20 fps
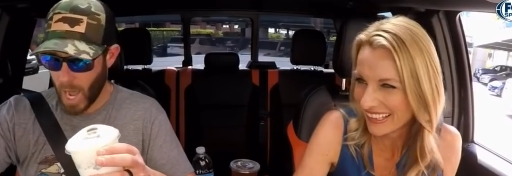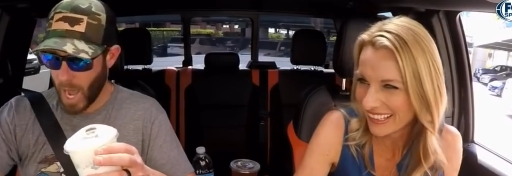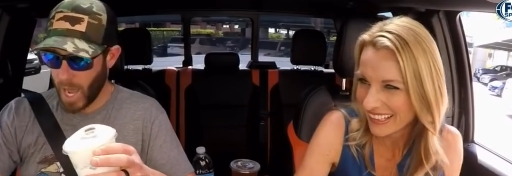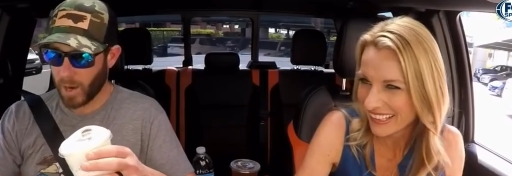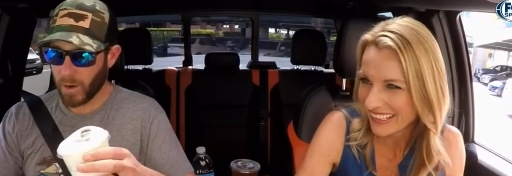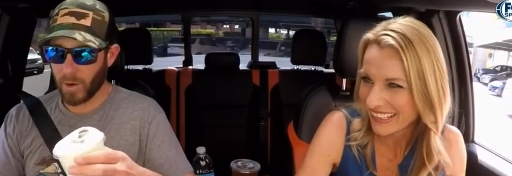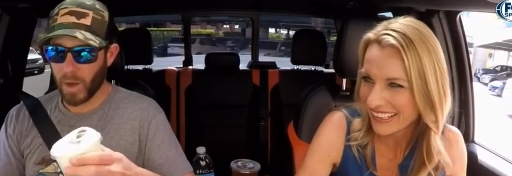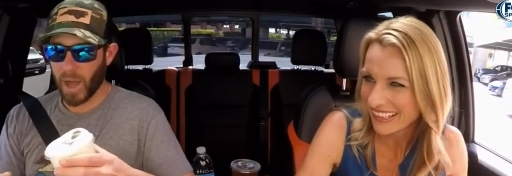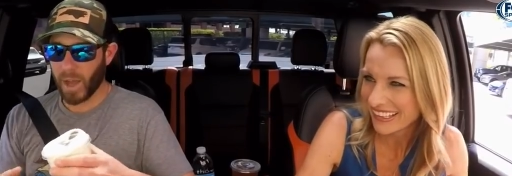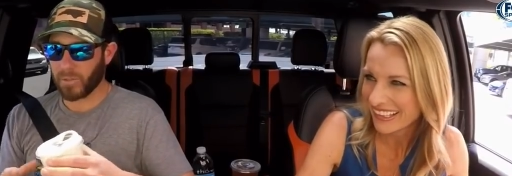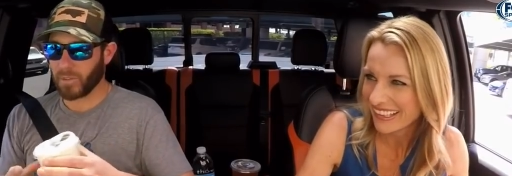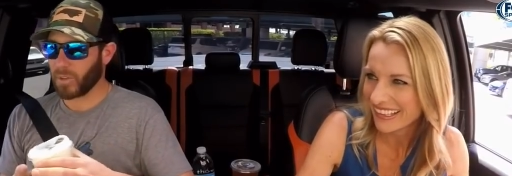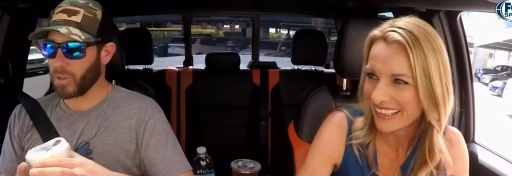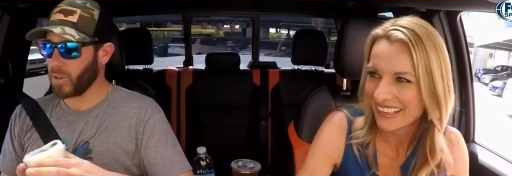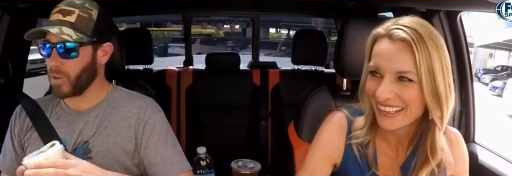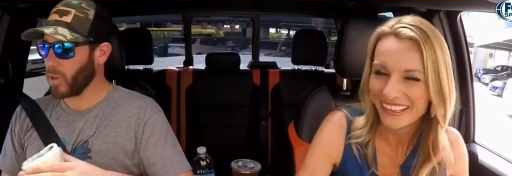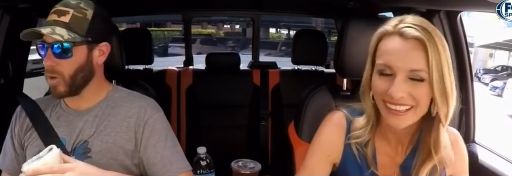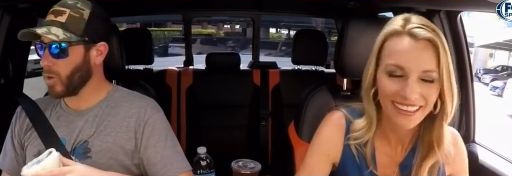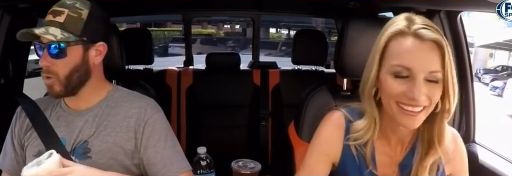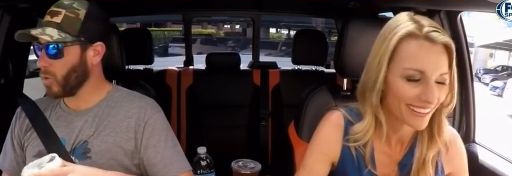Speaker 1: I don't have to
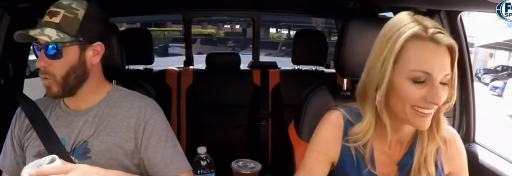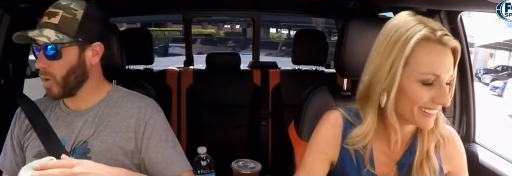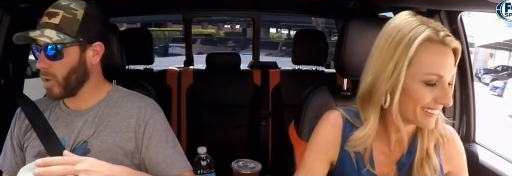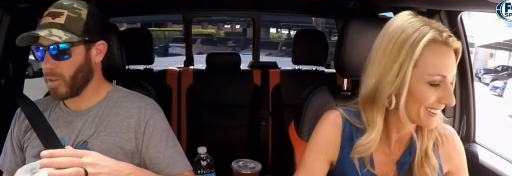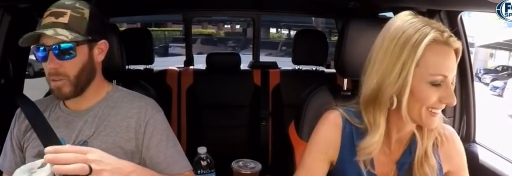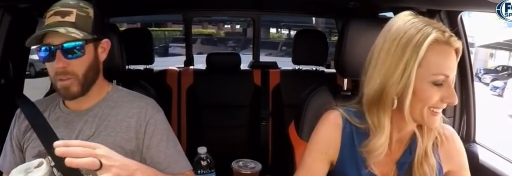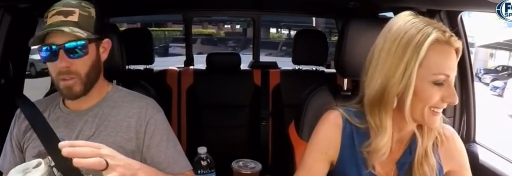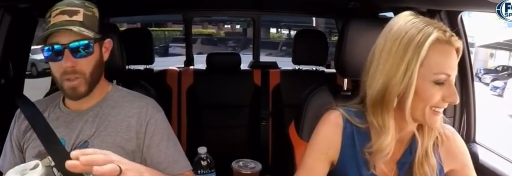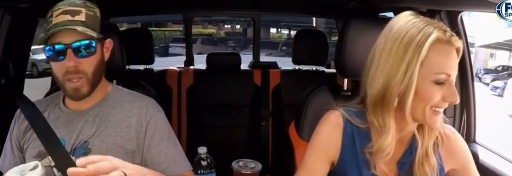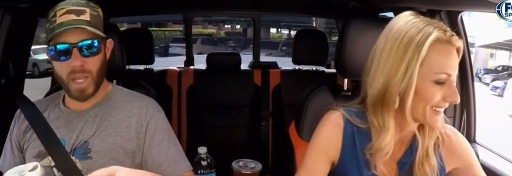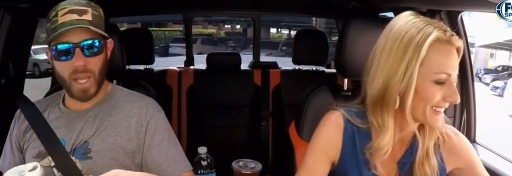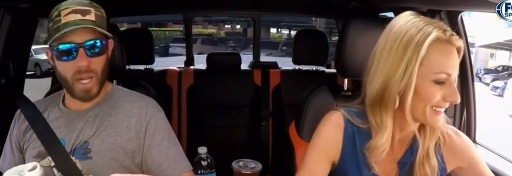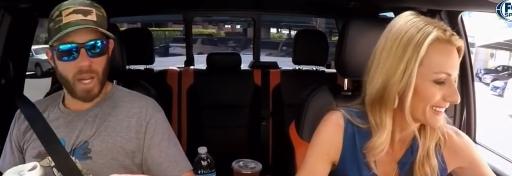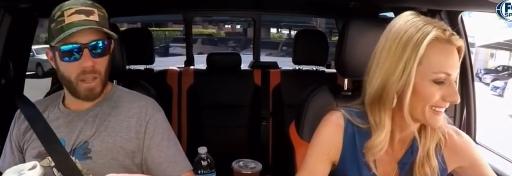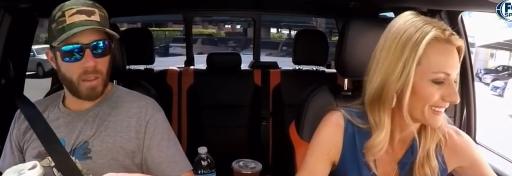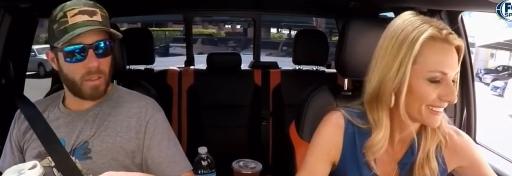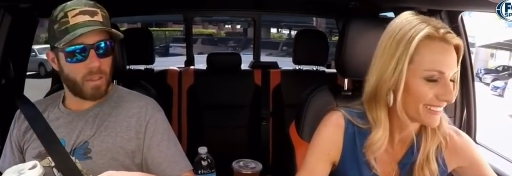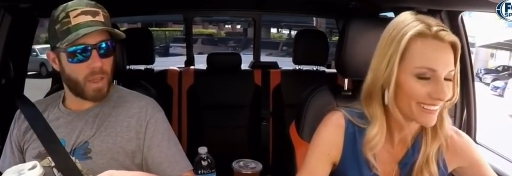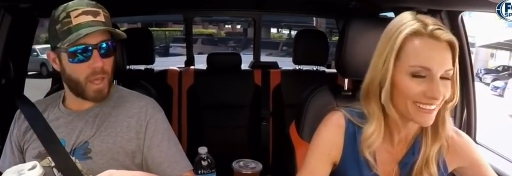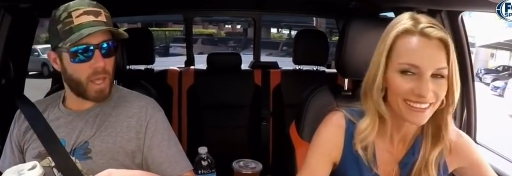deal with
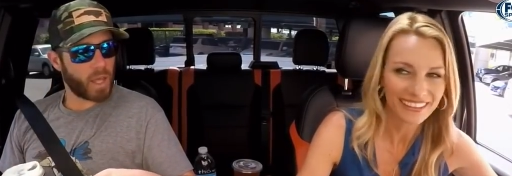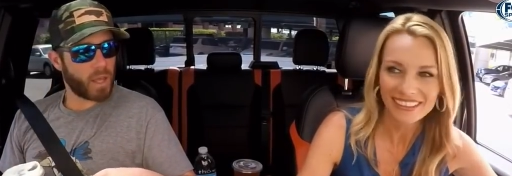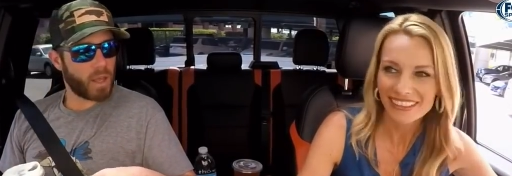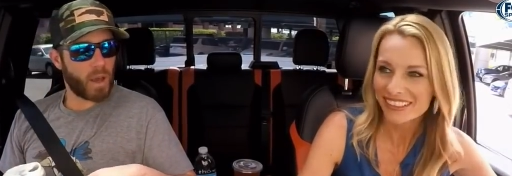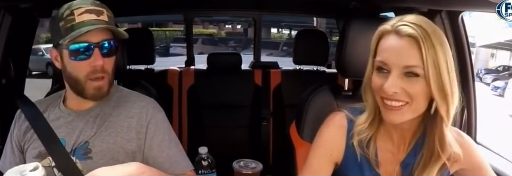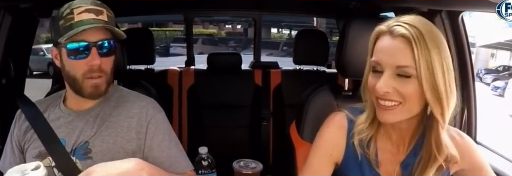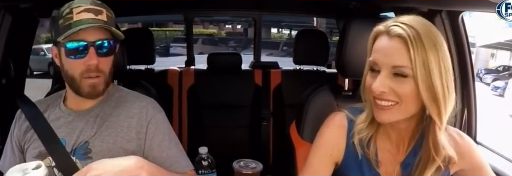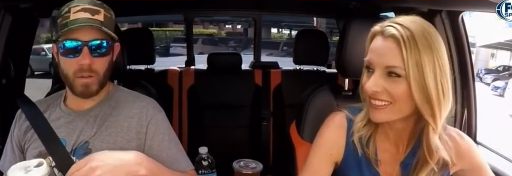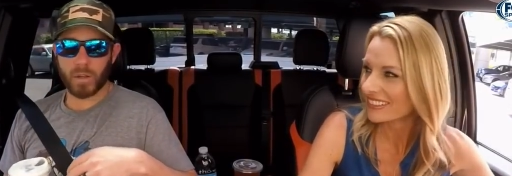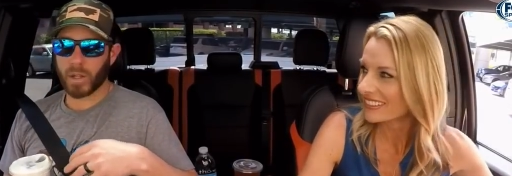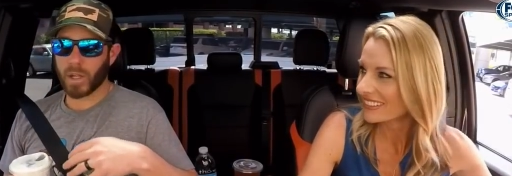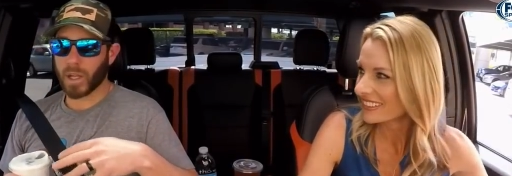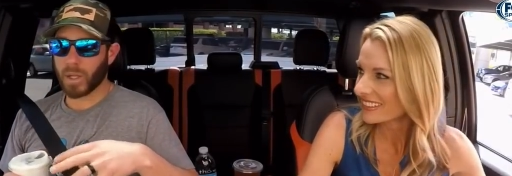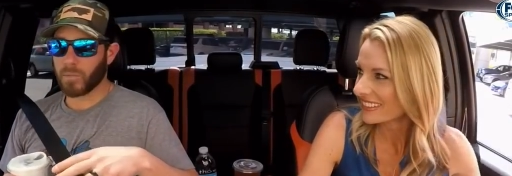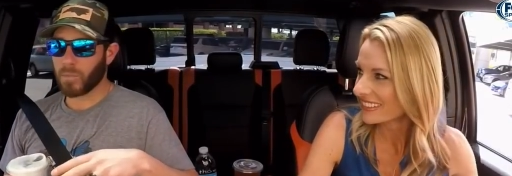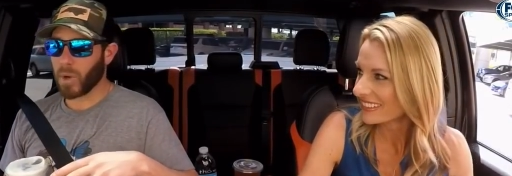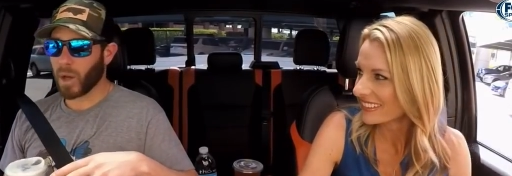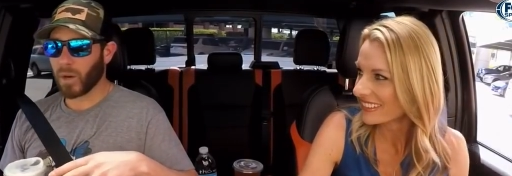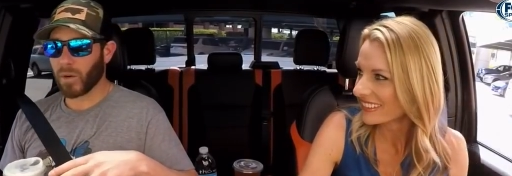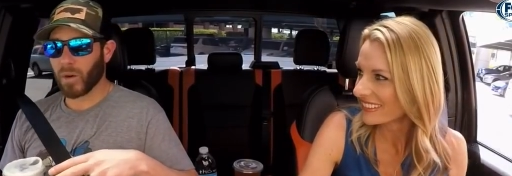anything other than
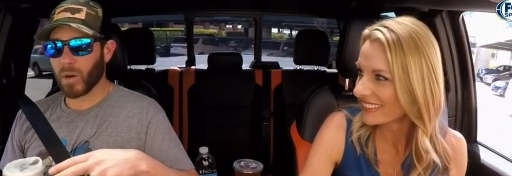getting my